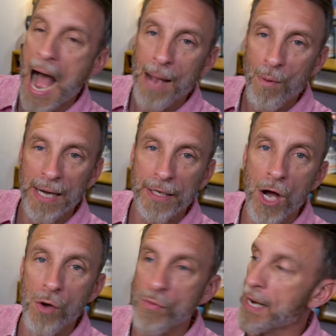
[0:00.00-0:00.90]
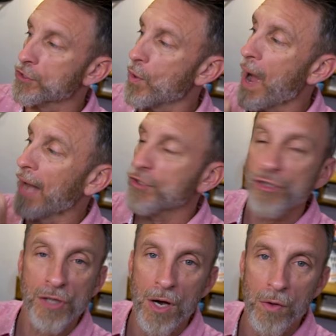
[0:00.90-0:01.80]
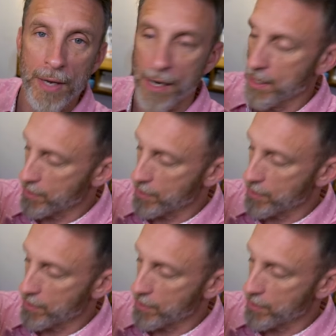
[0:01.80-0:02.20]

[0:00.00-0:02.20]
I wanna go there, so I'll just go there.